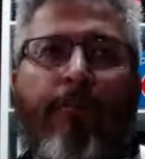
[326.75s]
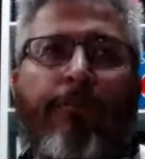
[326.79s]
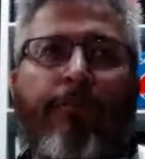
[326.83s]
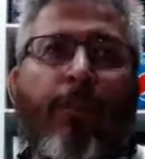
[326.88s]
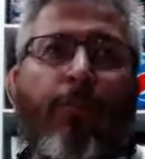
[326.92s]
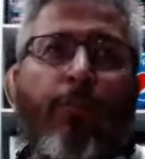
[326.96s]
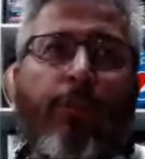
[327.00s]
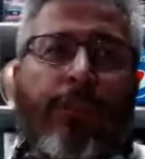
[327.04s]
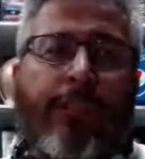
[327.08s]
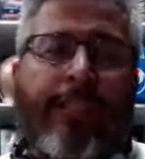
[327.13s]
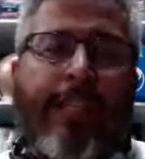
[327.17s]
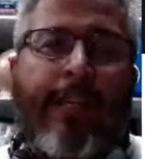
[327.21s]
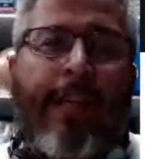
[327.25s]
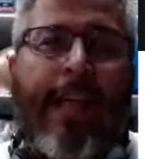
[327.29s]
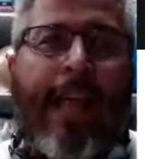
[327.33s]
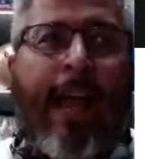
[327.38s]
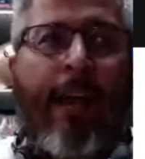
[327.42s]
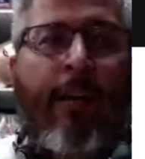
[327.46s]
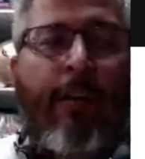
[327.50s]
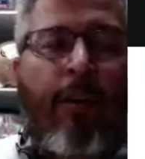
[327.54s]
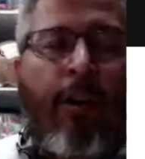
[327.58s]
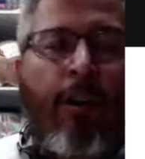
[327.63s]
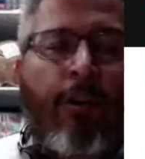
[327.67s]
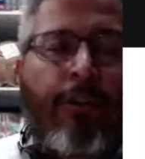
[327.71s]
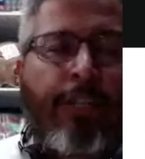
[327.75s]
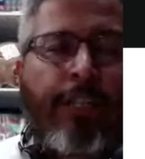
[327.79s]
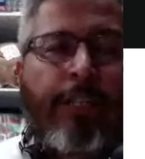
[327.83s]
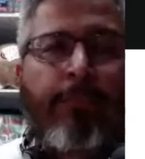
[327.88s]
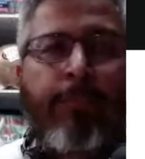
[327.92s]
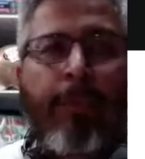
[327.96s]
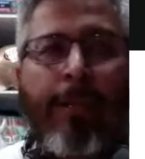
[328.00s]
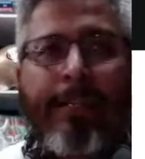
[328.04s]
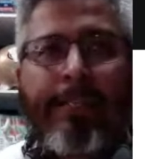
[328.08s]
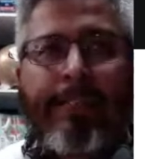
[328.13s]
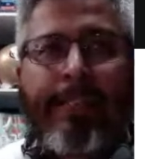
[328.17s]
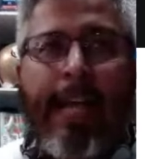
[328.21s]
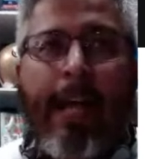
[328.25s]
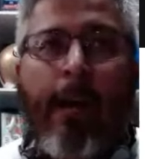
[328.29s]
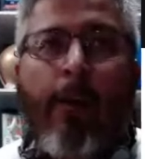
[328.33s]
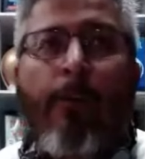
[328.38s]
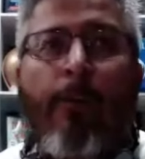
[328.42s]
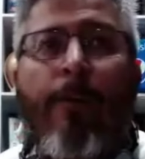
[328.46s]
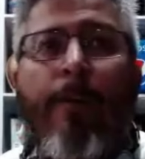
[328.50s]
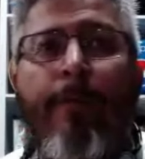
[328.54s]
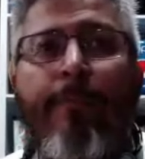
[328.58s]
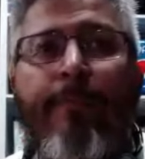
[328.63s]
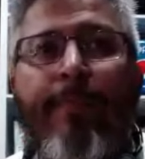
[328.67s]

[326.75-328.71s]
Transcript: So we'll see how all this plays out.